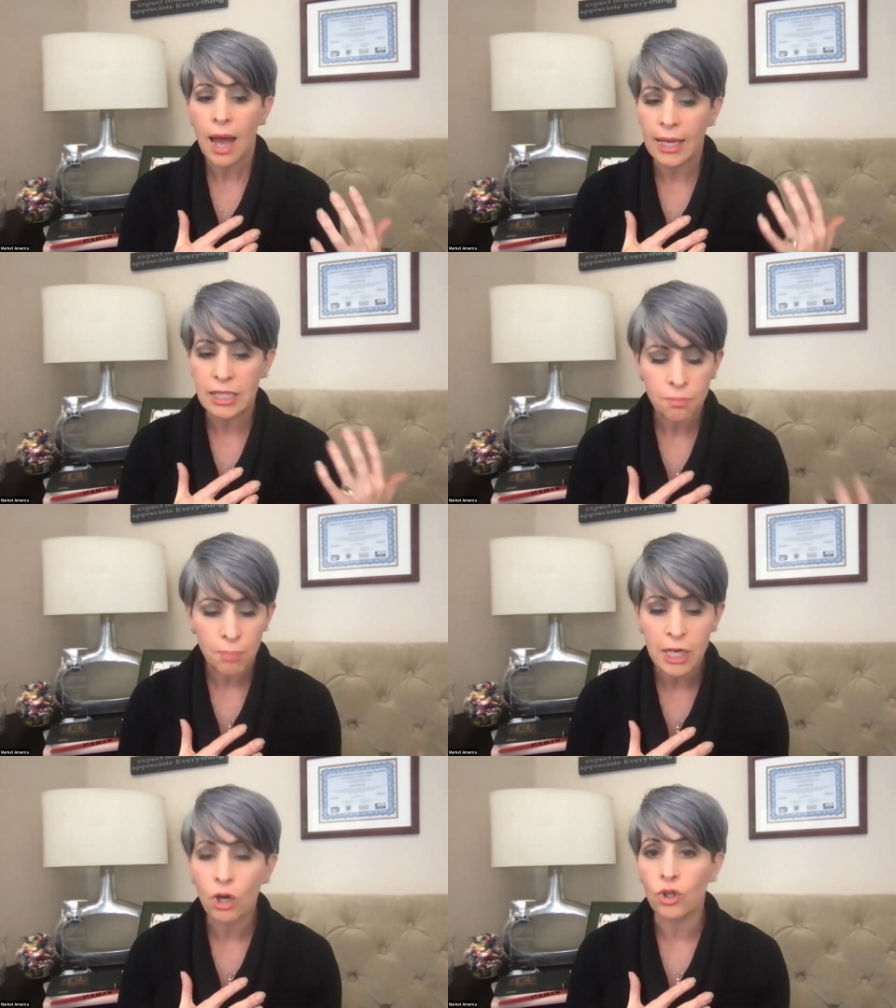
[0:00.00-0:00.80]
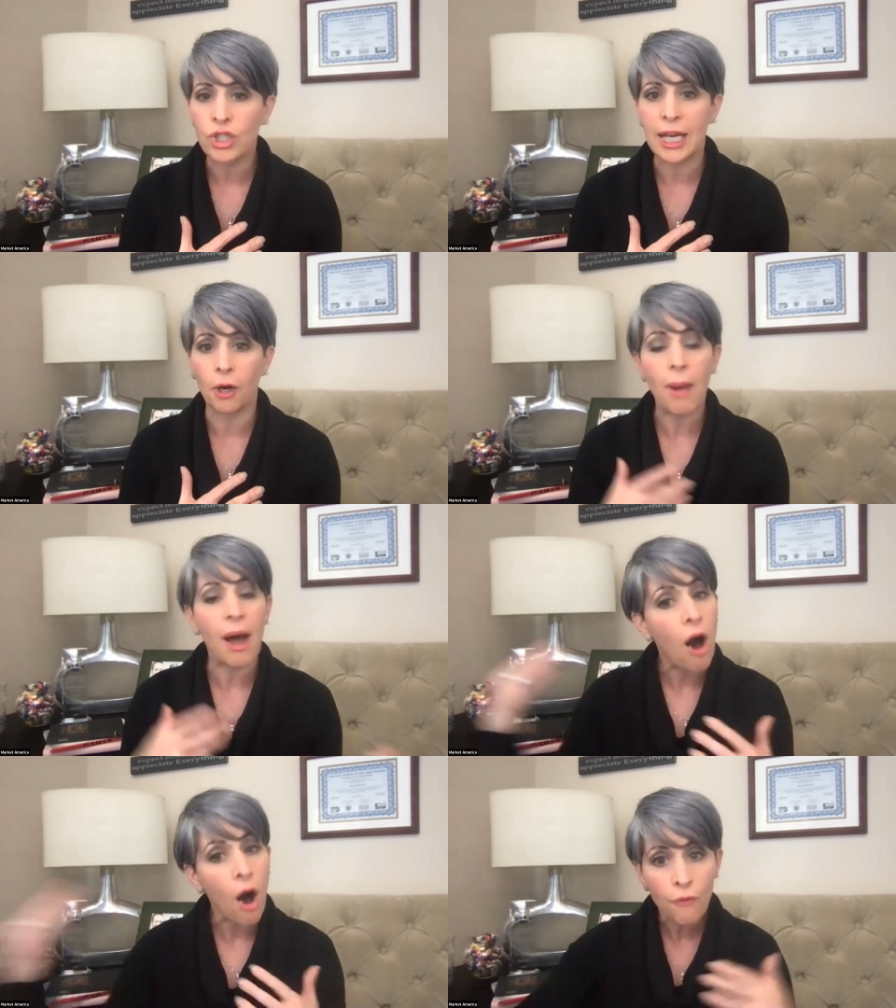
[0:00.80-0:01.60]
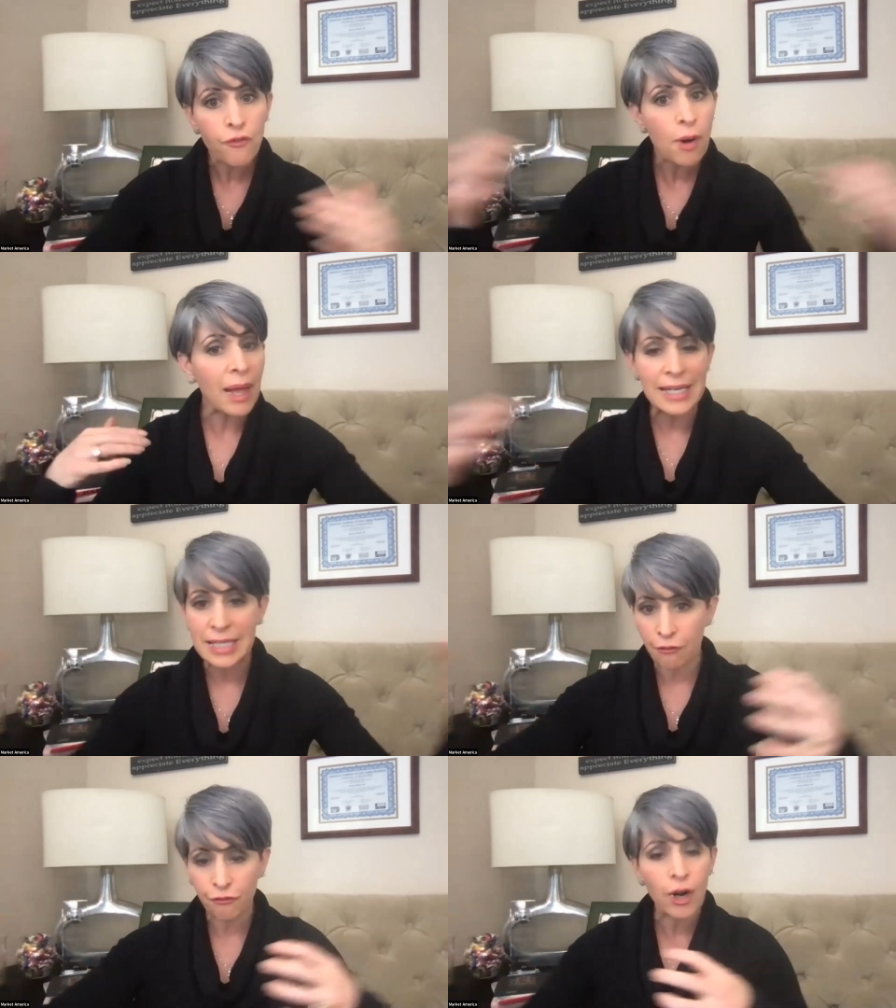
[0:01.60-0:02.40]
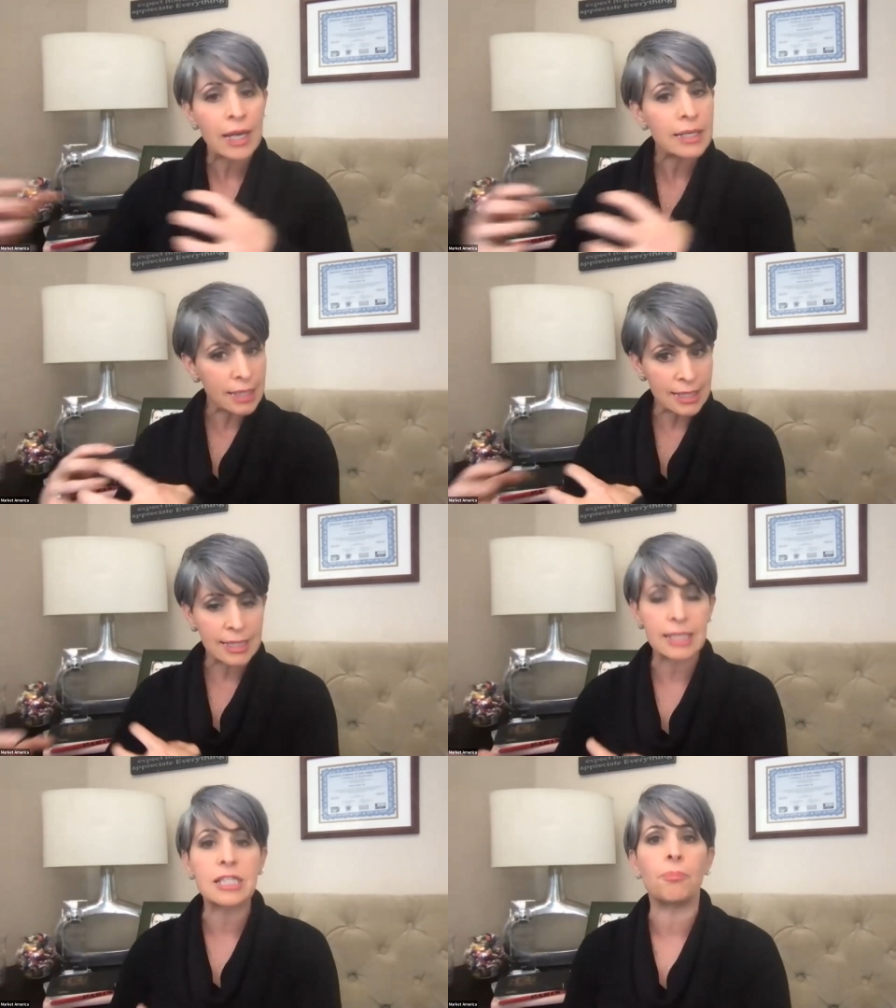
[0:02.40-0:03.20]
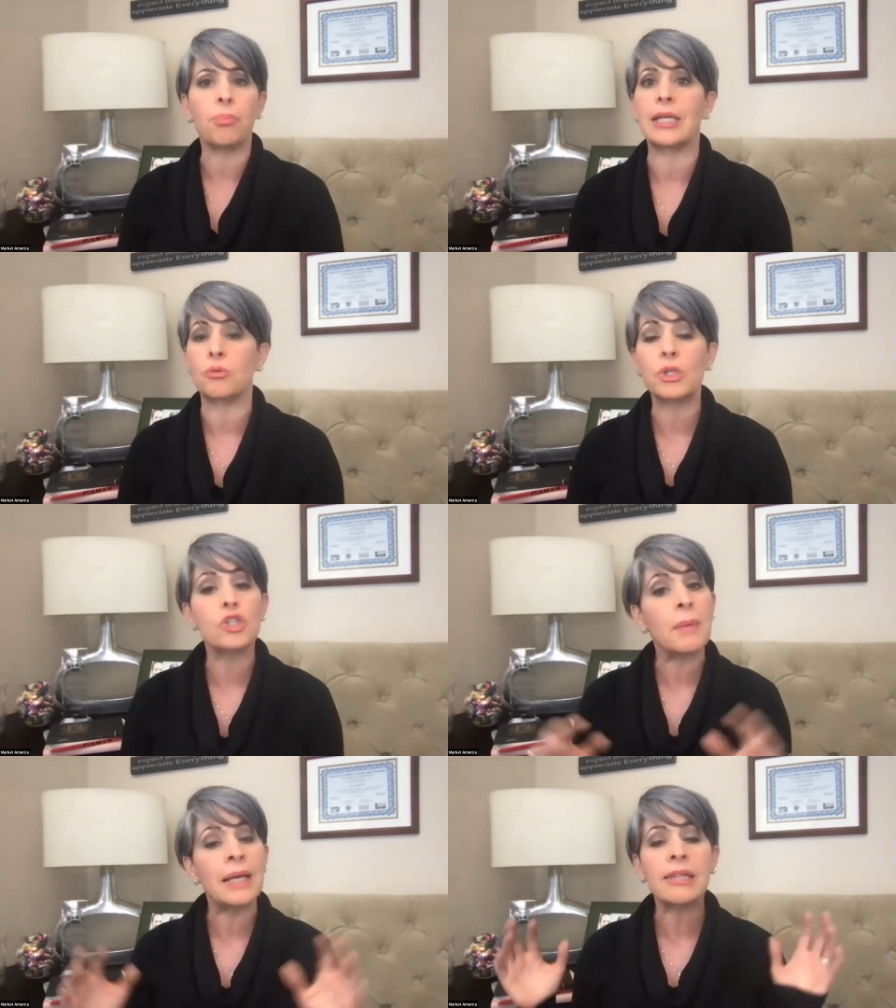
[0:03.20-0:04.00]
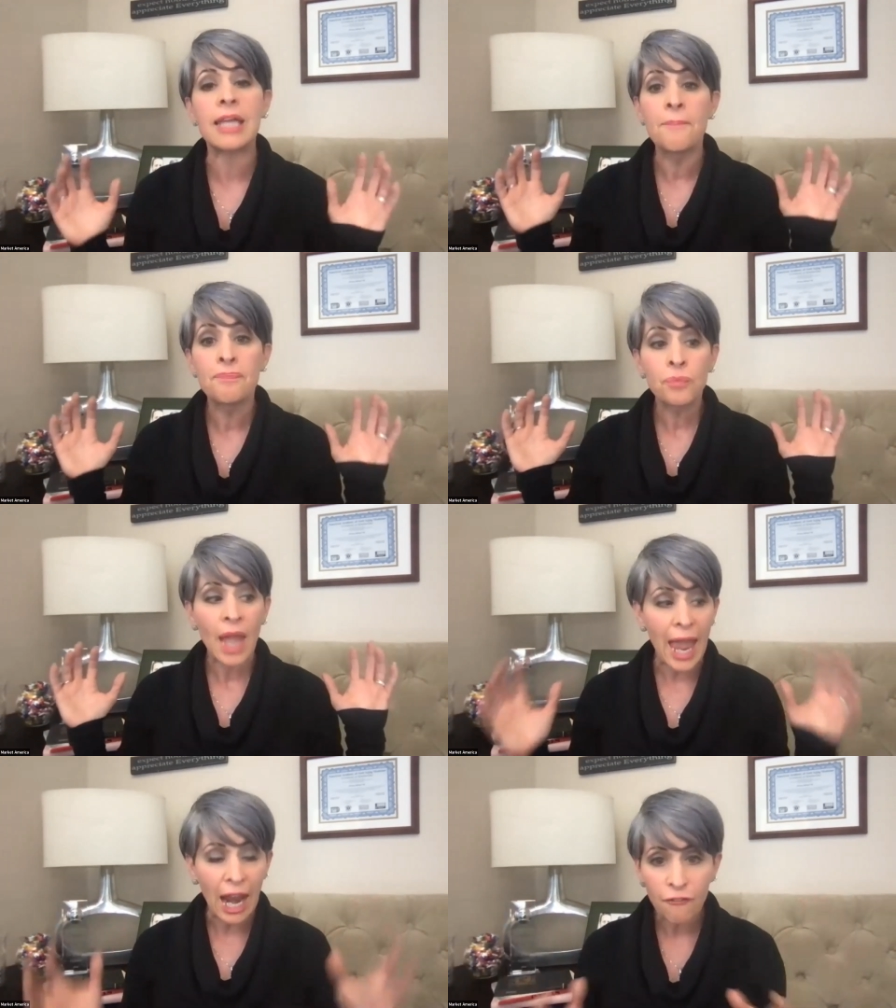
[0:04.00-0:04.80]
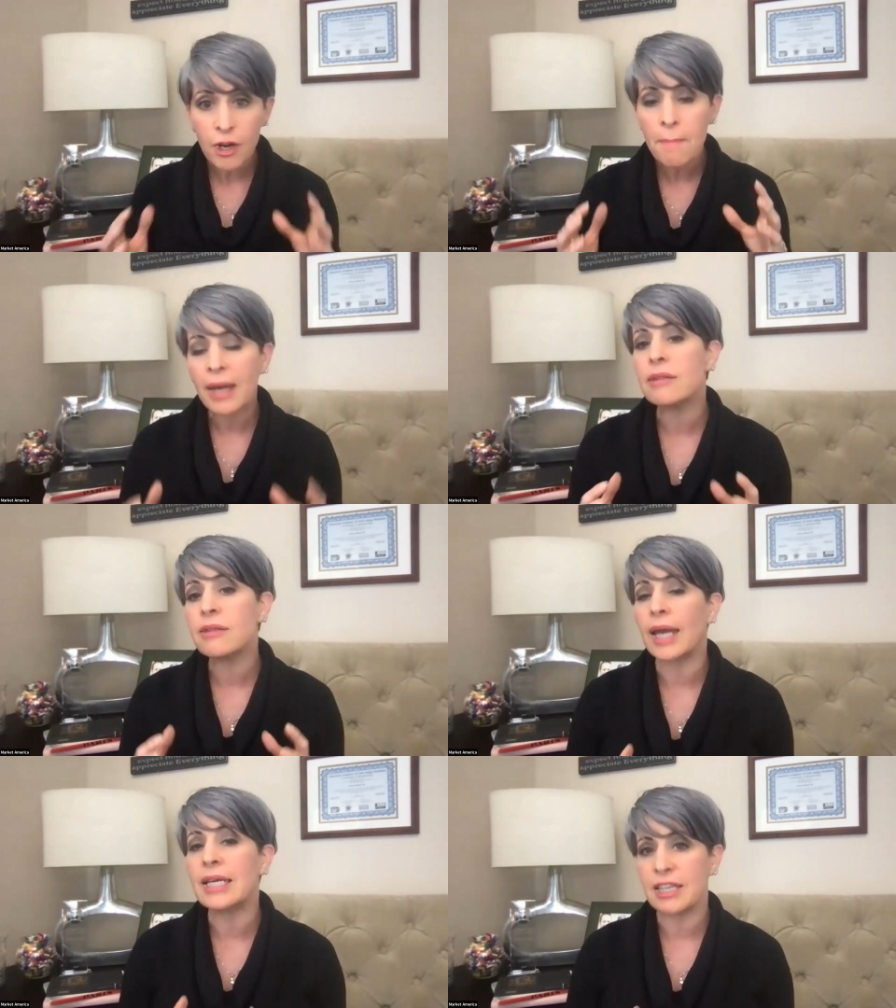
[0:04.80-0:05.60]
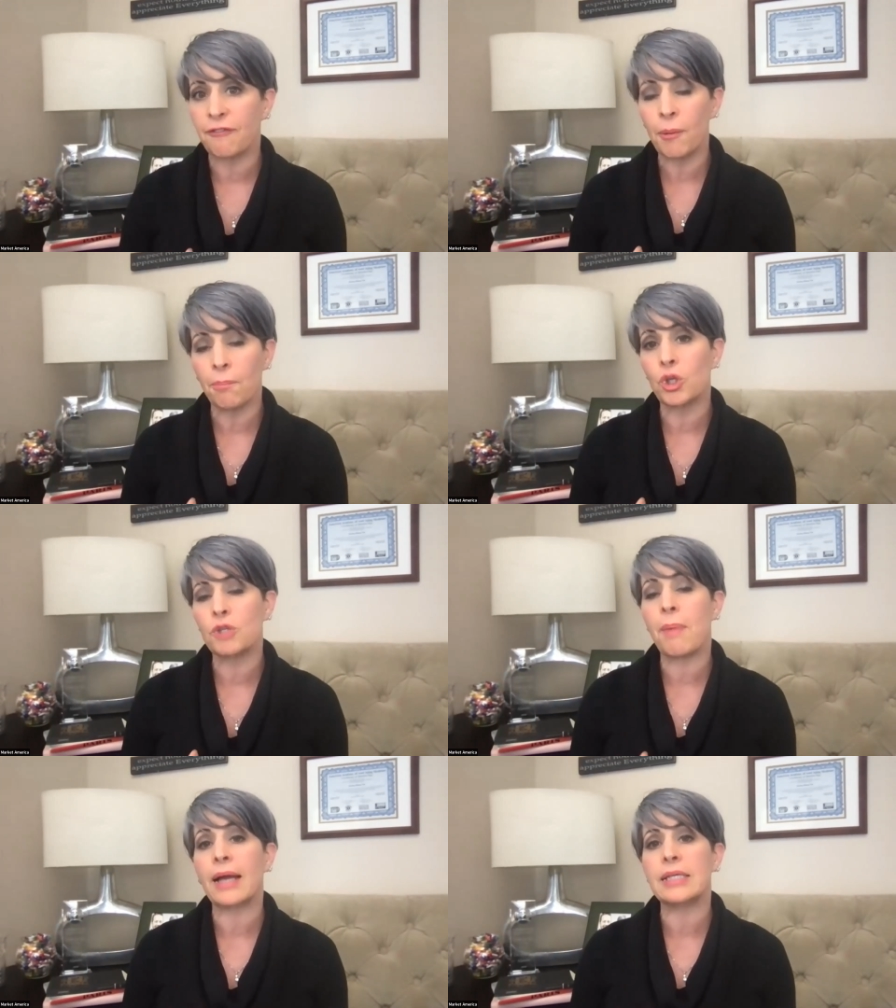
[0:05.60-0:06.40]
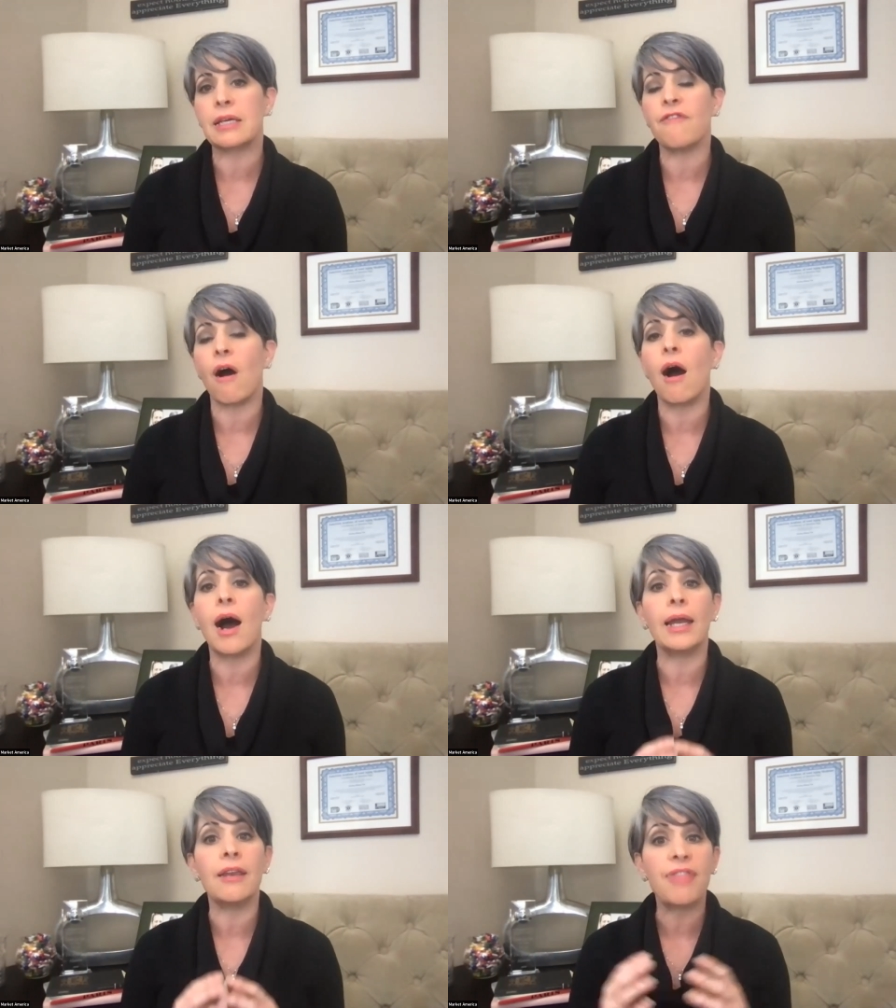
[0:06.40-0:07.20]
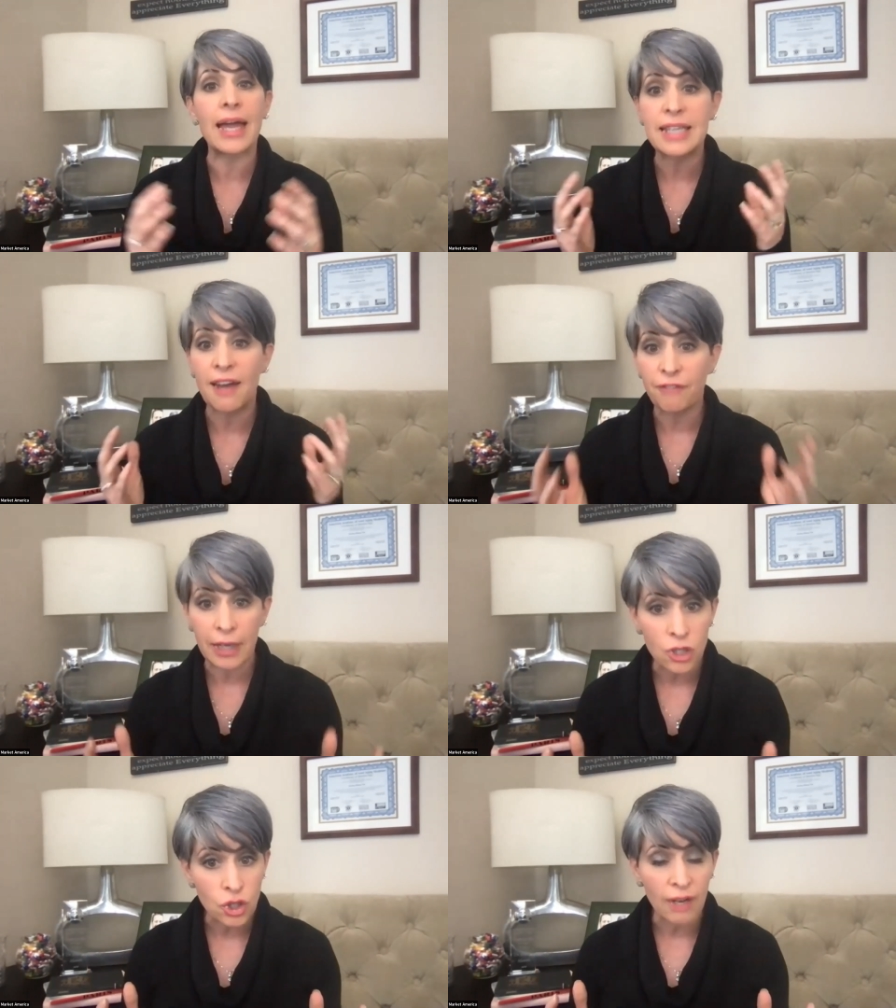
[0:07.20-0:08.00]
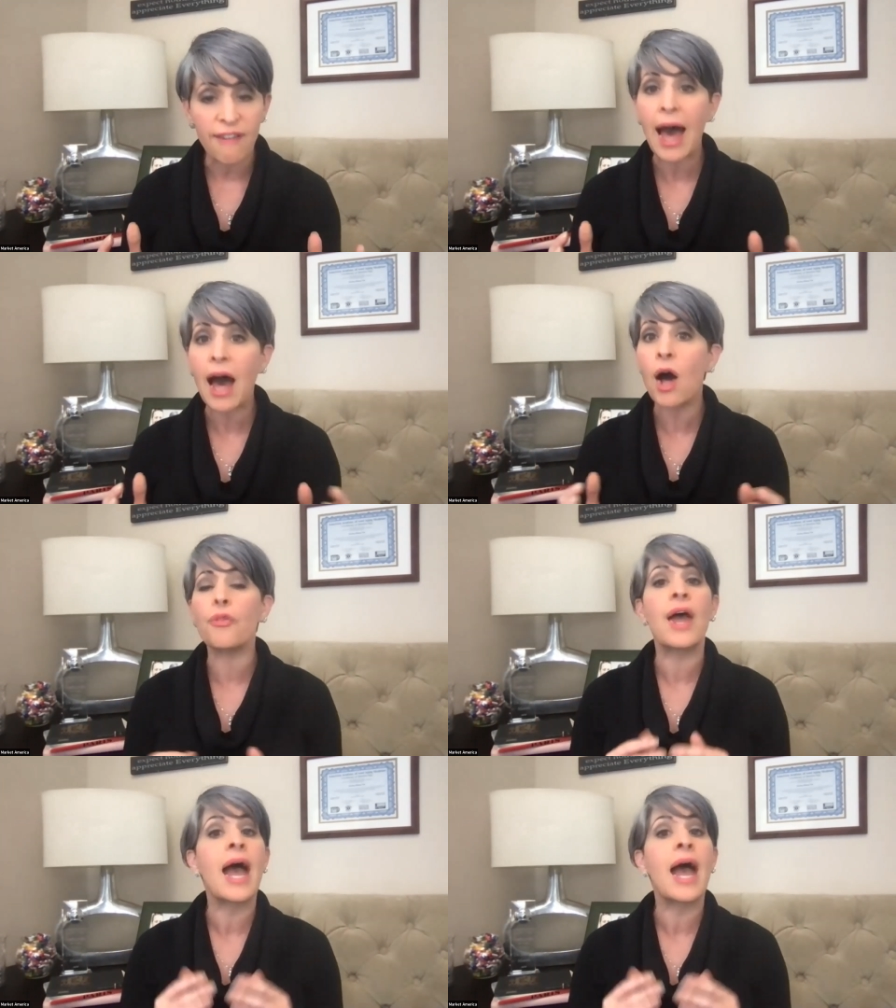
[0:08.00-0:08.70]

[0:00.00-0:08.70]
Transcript: uh speakers here, but all from like different disciplines, which means everybody's got a different perspective on that definition of health,